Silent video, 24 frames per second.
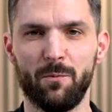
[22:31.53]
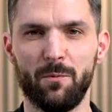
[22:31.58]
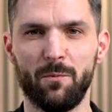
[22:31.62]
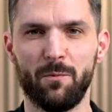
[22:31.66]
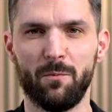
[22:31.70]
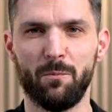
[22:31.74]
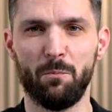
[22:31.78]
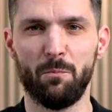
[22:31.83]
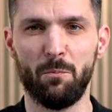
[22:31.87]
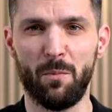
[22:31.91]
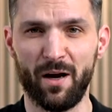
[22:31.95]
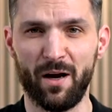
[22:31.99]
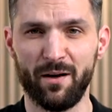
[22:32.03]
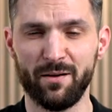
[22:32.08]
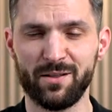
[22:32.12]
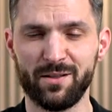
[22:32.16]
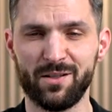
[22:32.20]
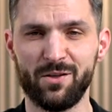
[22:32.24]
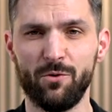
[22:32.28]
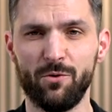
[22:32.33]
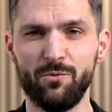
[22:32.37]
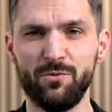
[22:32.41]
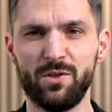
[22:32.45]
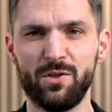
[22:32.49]

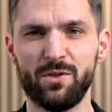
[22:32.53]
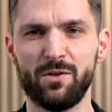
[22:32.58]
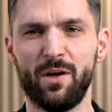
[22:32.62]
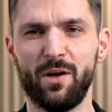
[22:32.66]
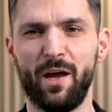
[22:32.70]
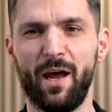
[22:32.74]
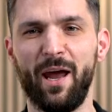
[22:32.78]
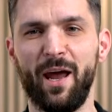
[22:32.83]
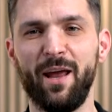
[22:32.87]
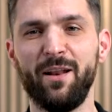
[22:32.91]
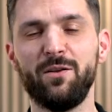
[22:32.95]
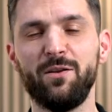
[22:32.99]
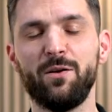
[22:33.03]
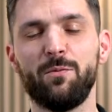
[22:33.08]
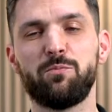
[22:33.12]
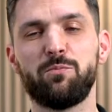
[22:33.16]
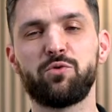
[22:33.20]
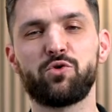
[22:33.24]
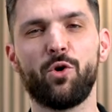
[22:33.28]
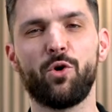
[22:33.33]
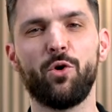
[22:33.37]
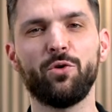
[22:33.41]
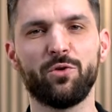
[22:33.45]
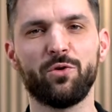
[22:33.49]
milestones and
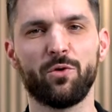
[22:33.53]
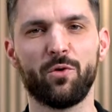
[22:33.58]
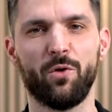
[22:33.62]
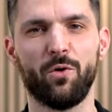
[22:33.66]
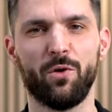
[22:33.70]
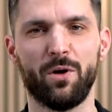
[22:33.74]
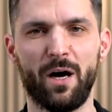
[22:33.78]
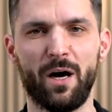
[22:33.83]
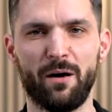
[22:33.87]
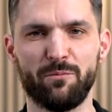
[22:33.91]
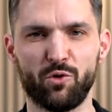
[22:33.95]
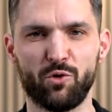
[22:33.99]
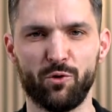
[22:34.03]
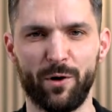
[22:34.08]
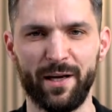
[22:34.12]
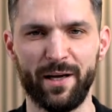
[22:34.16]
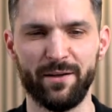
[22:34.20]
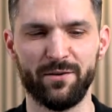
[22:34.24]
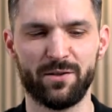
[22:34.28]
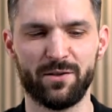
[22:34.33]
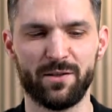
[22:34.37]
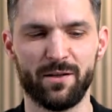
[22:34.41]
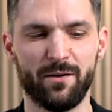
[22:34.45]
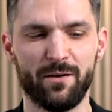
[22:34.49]
protocol
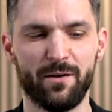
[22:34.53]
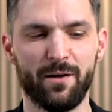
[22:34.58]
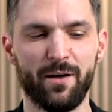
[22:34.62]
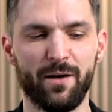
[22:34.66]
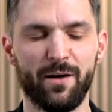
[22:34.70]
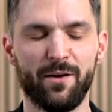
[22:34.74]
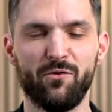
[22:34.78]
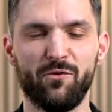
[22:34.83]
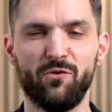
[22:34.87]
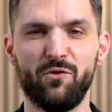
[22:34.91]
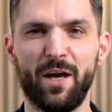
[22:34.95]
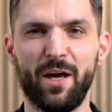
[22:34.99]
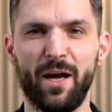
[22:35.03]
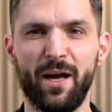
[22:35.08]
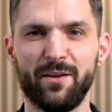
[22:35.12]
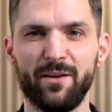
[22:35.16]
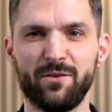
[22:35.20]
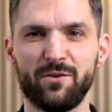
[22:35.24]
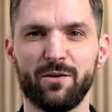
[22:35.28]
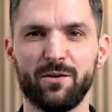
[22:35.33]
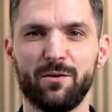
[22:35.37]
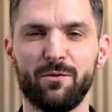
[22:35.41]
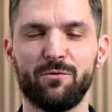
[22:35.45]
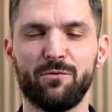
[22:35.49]
upgrades that
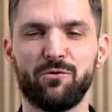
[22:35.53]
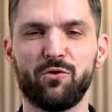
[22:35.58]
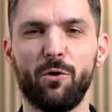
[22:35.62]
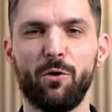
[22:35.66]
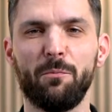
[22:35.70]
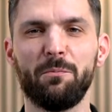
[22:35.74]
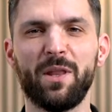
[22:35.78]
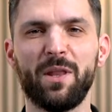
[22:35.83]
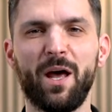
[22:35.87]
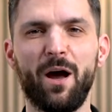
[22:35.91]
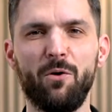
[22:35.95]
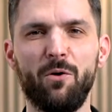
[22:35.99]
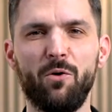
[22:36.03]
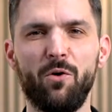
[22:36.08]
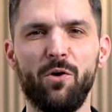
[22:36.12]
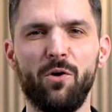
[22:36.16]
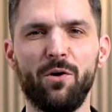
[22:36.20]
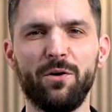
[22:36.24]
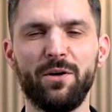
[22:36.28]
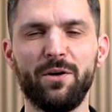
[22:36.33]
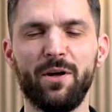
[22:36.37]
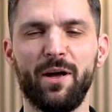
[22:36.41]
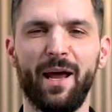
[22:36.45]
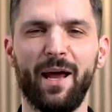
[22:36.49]
from now
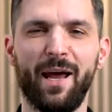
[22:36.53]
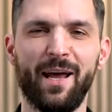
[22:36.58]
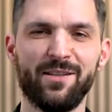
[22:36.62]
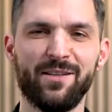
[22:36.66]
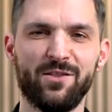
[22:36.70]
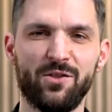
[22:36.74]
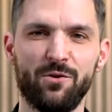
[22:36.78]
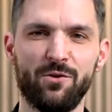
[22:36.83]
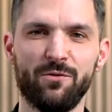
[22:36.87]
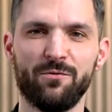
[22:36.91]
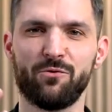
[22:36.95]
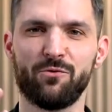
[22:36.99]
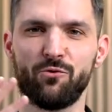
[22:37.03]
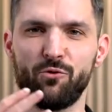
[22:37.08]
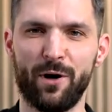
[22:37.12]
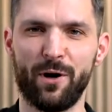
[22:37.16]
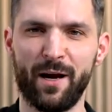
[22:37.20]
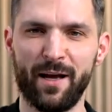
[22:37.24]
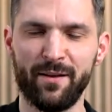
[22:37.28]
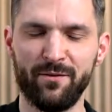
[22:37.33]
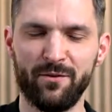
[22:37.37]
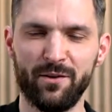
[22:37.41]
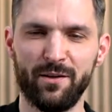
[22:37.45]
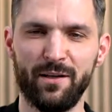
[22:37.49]
on, as you've
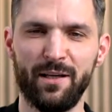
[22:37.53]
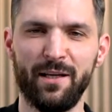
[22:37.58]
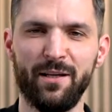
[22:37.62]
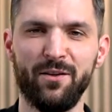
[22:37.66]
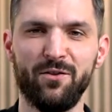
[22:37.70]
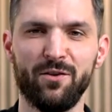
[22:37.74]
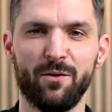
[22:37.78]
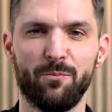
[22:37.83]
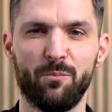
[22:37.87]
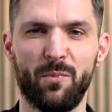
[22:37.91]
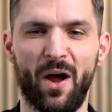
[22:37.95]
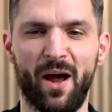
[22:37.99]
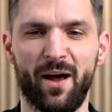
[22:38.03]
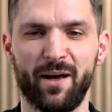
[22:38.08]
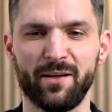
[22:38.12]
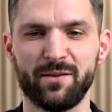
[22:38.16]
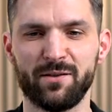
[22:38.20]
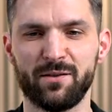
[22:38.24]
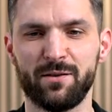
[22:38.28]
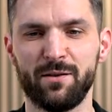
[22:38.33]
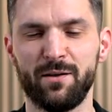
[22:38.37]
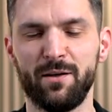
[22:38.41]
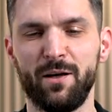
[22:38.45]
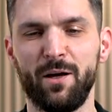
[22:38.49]
read in the
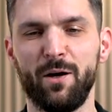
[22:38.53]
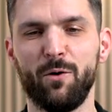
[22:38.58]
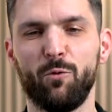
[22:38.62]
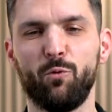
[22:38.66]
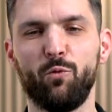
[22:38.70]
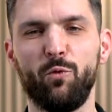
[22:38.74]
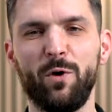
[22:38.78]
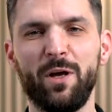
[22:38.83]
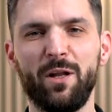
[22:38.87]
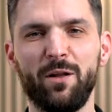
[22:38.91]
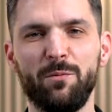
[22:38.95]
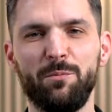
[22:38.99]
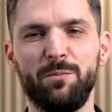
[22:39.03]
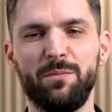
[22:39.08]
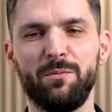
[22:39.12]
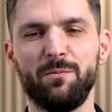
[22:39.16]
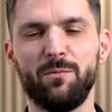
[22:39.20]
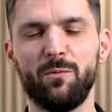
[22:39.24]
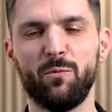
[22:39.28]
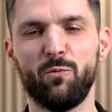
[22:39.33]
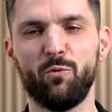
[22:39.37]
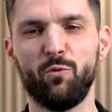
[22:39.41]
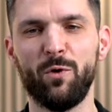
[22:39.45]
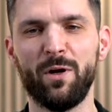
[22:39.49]
past,
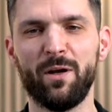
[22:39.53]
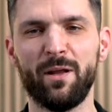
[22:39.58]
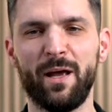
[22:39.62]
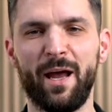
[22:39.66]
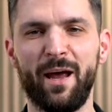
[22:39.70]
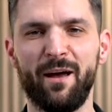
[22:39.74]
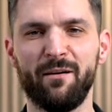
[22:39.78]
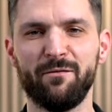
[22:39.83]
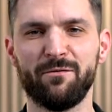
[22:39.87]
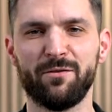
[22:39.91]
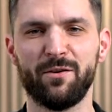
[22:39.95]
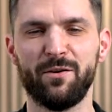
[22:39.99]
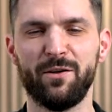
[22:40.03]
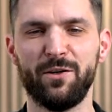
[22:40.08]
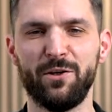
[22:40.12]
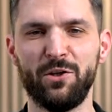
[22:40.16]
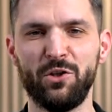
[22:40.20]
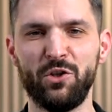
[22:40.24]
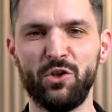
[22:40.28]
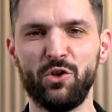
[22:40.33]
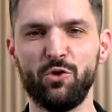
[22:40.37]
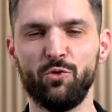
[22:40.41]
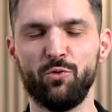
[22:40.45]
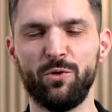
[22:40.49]
will have
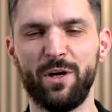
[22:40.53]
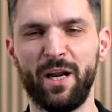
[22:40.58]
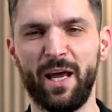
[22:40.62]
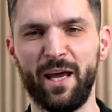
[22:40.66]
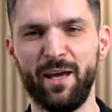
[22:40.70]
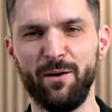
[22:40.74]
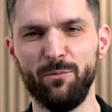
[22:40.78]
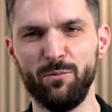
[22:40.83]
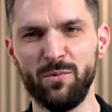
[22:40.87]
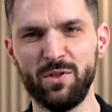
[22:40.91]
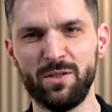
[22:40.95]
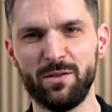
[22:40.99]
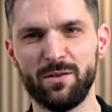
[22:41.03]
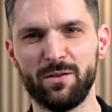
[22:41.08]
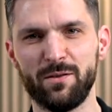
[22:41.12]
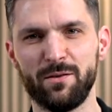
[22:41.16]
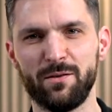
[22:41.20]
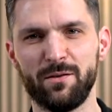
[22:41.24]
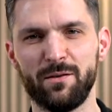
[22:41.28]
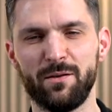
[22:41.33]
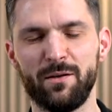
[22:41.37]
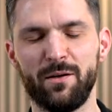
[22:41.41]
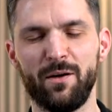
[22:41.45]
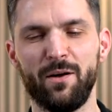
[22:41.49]
new names
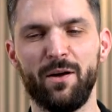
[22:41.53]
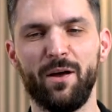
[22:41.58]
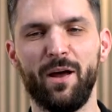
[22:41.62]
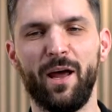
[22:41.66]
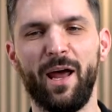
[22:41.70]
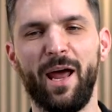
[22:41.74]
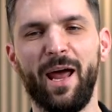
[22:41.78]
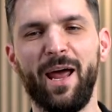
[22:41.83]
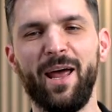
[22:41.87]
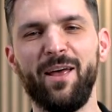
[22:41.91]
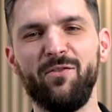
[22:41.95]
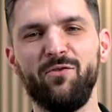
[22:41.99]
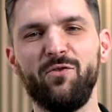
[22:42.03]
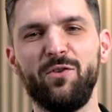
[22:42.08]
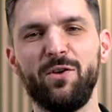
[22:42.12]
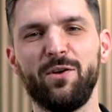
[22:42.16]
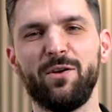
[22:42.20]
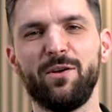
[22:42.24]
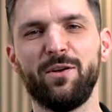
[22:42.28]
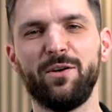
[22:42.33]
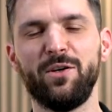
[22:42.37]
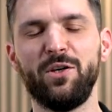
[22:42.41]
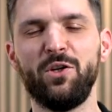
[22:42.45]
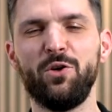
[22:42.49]
and
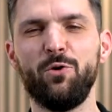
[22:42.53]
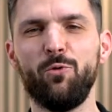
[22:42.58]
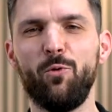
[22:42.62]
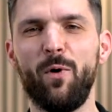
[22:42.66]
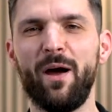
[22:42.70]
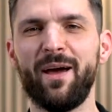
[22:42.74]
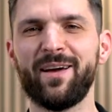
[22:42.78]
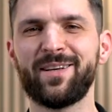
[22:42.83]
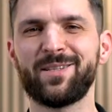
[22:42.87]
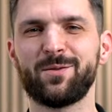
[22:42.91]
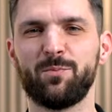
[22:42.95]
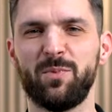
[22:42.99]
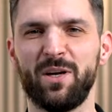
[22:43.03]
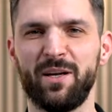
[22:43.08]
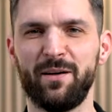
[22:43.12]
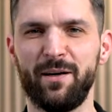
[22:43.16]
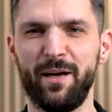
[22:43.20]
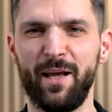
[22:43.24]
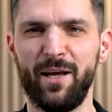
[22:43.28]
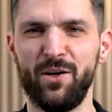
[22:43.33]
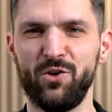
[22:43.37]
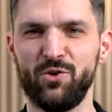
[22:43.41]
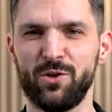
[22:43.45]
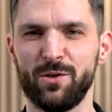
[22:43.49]
new
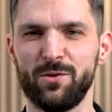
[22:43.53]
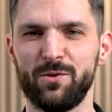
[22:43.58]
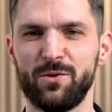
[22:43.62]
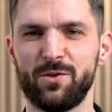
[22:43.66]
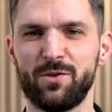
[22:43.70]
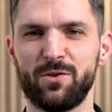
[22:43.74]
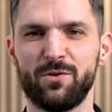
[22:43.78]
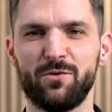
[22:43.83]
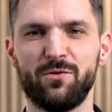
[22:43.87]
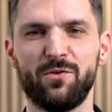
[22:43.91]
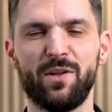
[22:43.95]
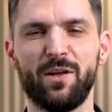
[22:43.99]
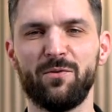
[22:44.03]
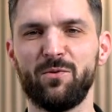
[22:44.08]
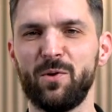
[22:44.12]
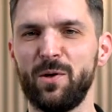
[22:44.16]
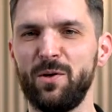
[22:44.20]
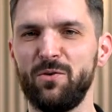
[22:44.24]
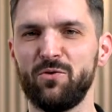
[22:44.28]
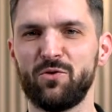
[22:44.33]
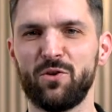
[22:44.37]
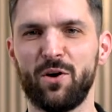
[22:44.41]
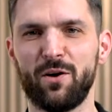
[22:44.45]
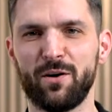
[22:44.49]
explanations that the
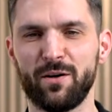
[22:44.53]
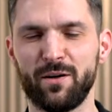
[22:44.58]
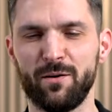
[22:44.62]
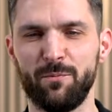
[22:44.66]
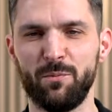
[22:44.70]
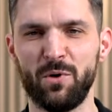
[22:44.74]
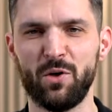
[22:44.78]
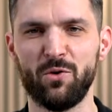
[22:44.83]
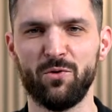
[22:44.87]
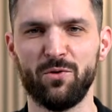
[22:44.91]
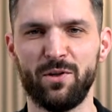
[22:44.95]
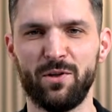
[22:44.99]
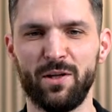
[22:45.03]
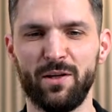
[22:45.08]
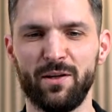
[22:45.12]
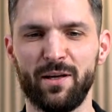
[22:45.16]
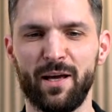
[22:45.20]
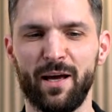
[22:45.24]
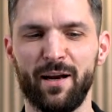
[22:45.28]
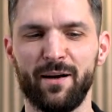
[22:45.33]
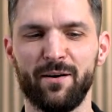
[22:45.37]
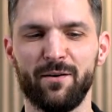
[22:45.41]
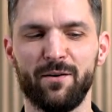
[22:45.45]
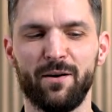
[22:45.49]
entire community can